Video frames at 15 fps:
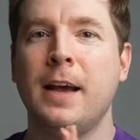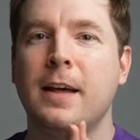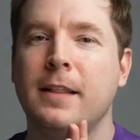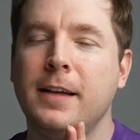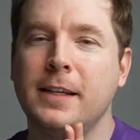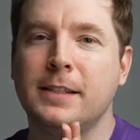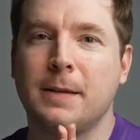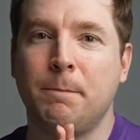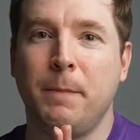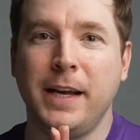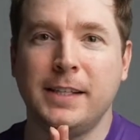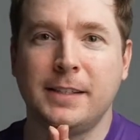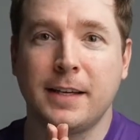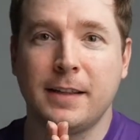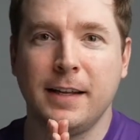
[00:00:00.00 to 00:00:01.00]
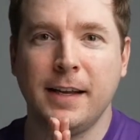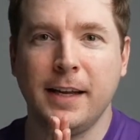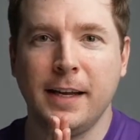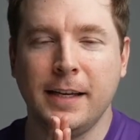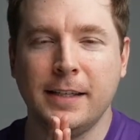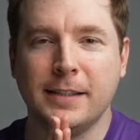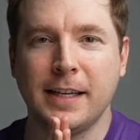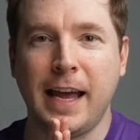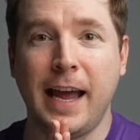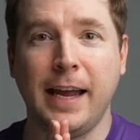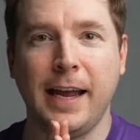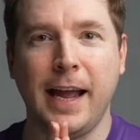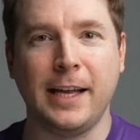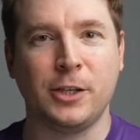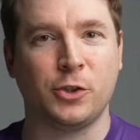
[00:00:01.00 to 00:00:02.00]
This basically is
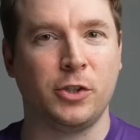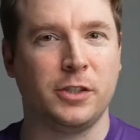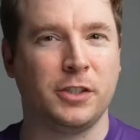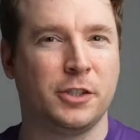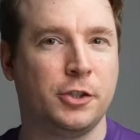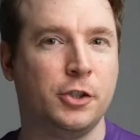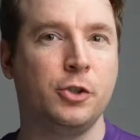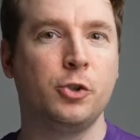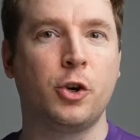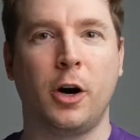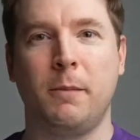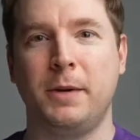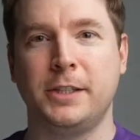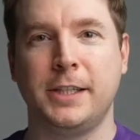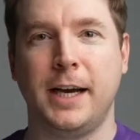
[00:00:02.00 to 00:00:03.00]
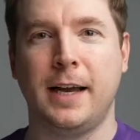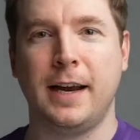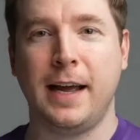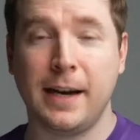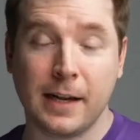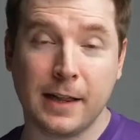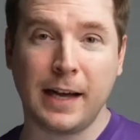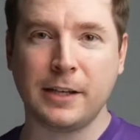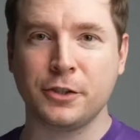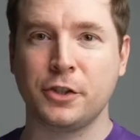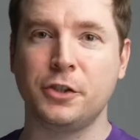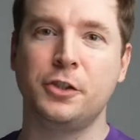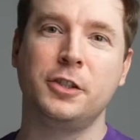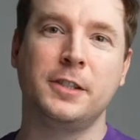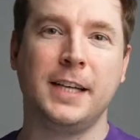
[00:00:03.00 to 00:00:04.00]
an entrance to CometChat and allows
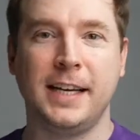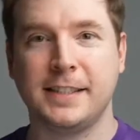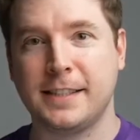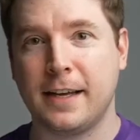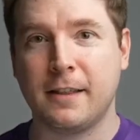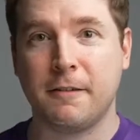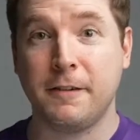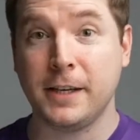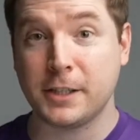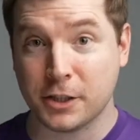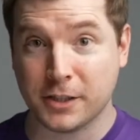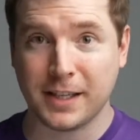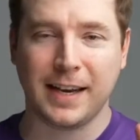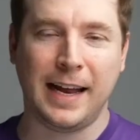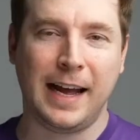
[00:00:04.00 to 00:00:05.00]
you to test out the features and